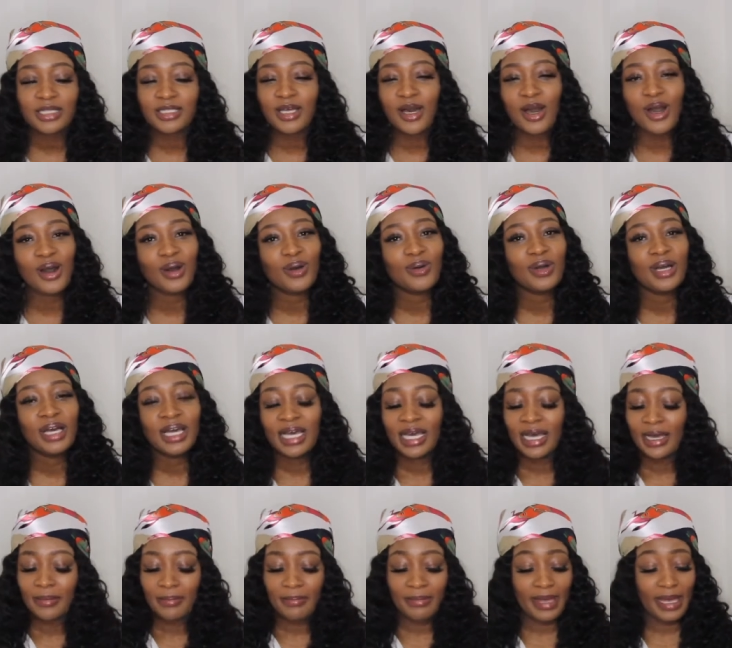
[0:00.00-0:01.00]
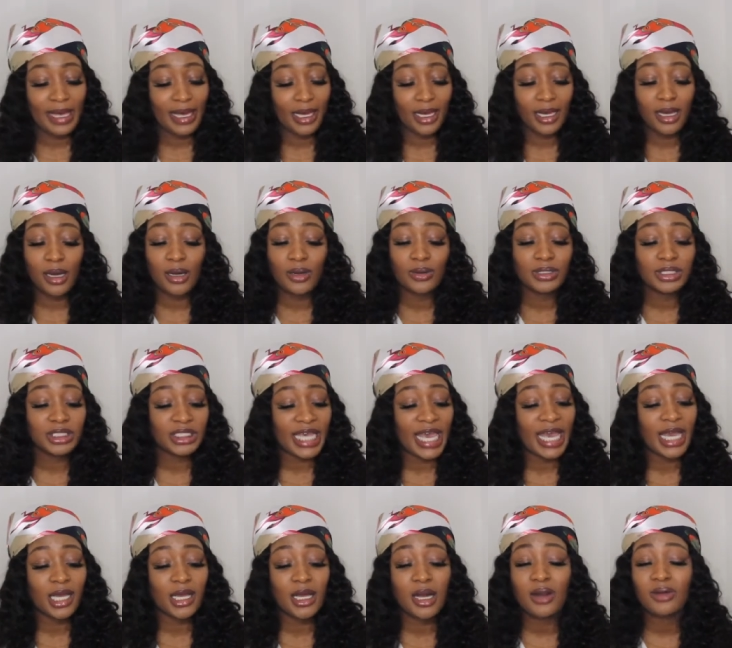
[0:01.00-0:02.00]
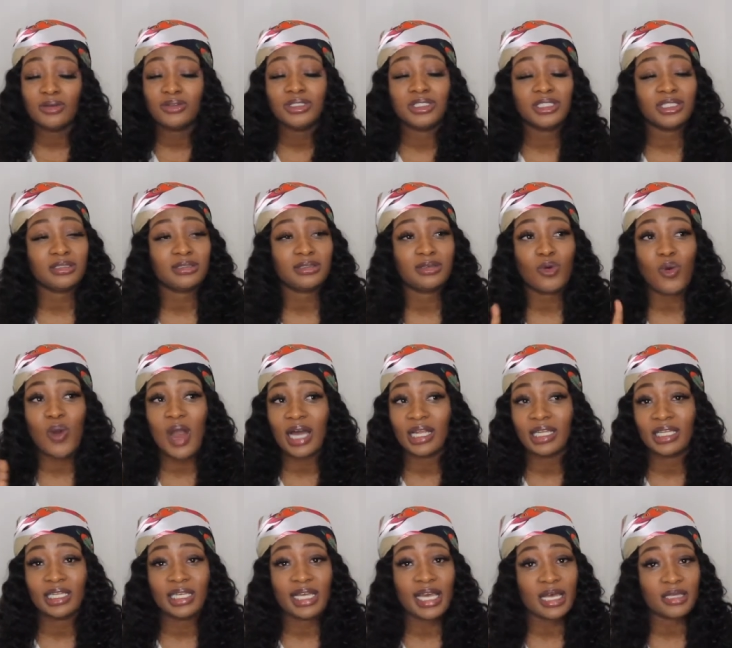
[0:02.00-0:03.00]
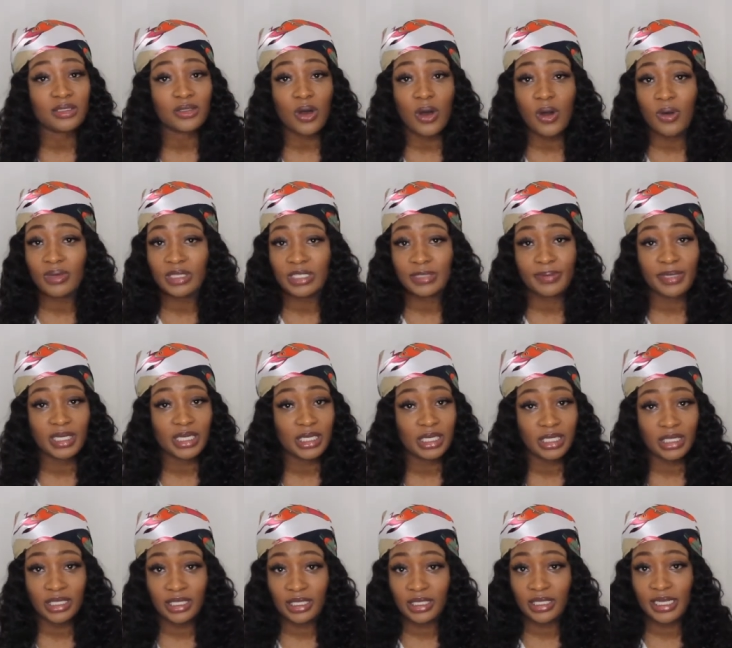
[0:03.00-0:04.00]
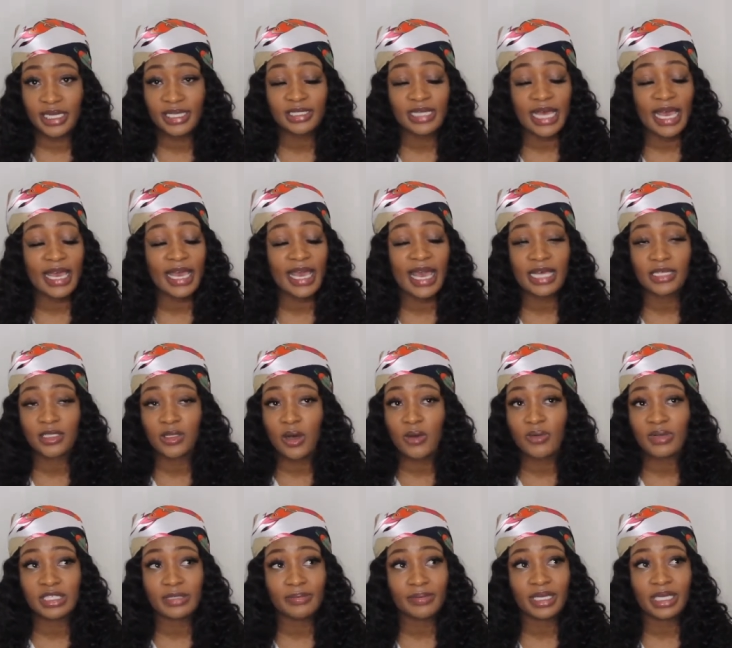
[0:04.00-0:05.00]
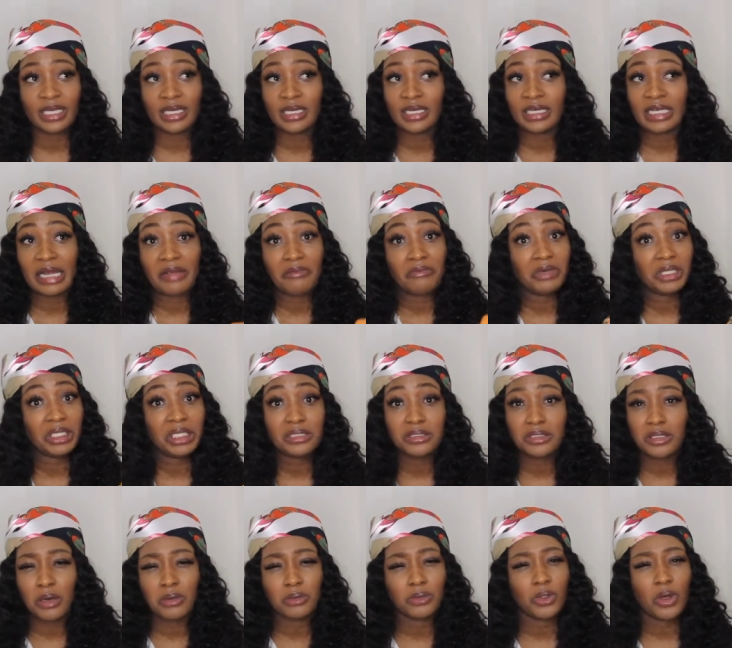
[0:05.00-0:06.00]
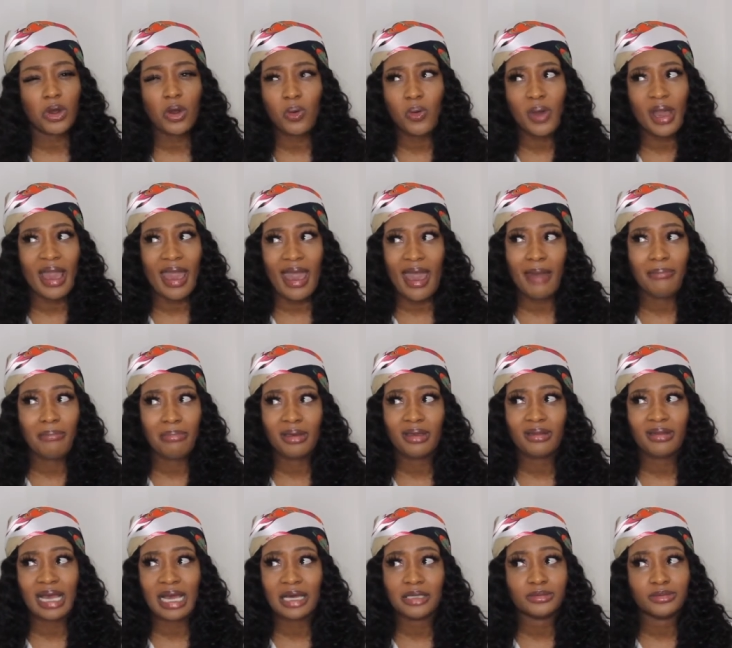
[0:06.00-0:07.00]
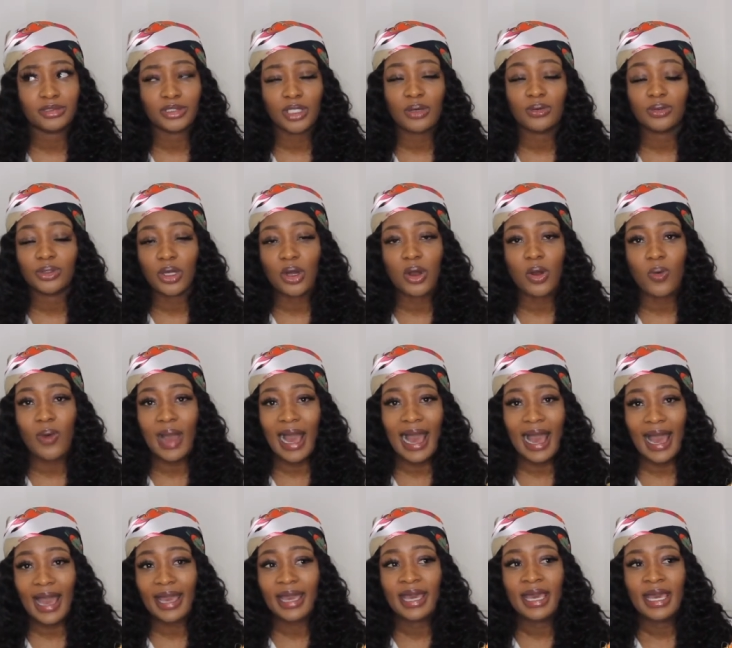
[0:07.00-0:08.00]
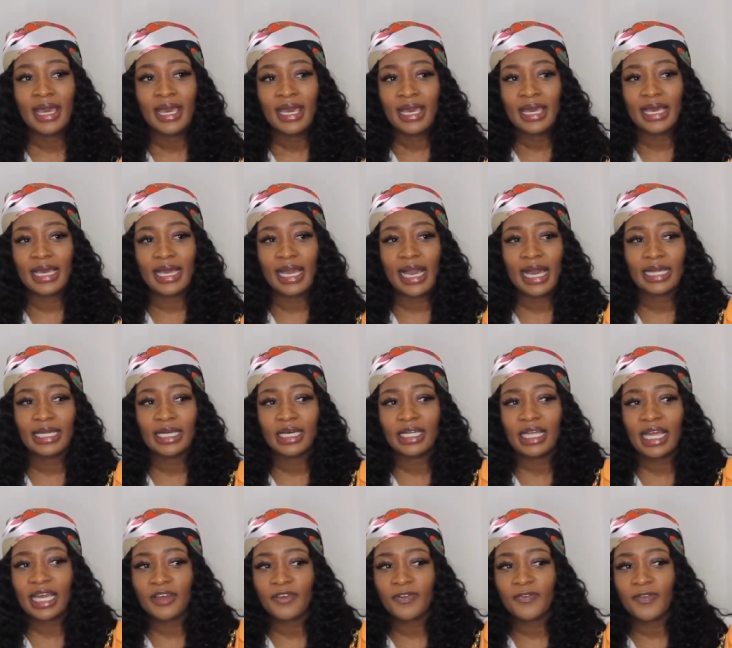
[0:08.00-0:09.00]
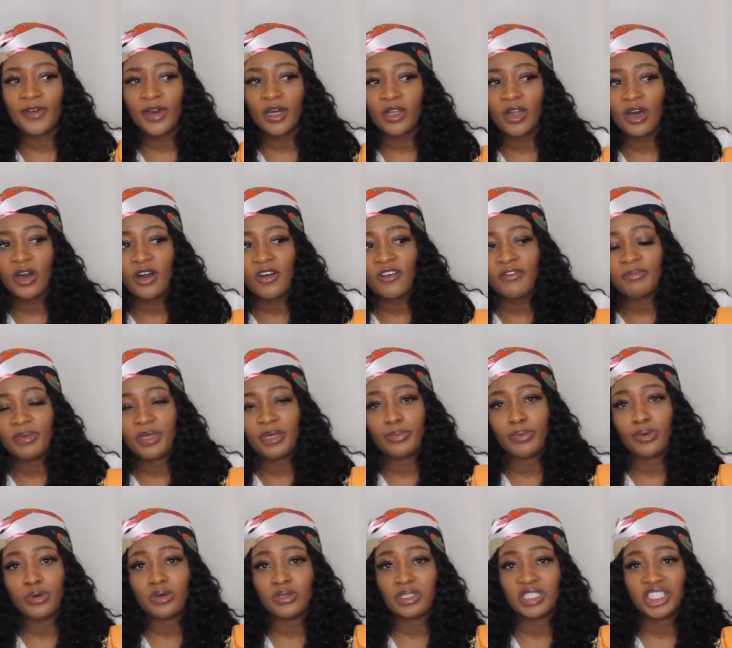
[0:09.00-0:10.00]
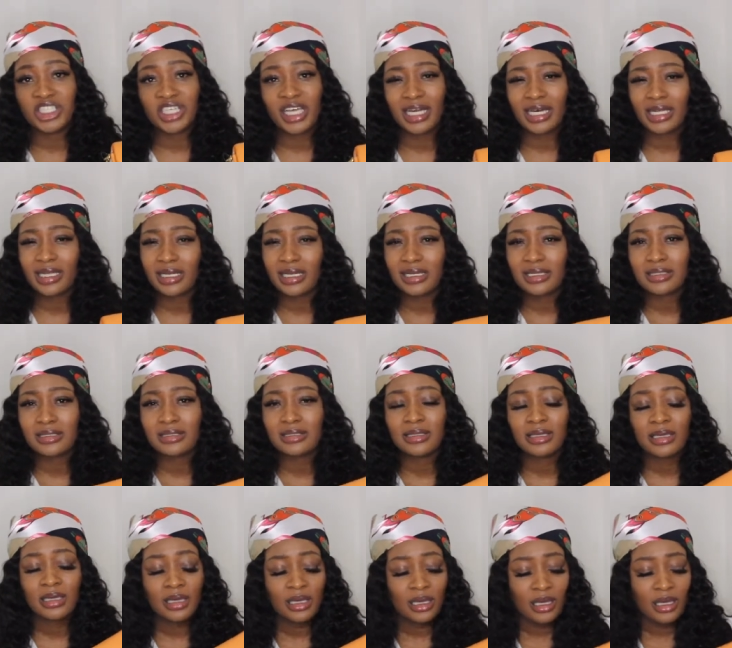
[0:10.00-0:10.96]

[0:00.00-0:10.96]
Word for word: So man, coach and coach quality has always been good. It's, it has always been good. I really don't know what happened. I don't know why it kind of like fell off people's checklist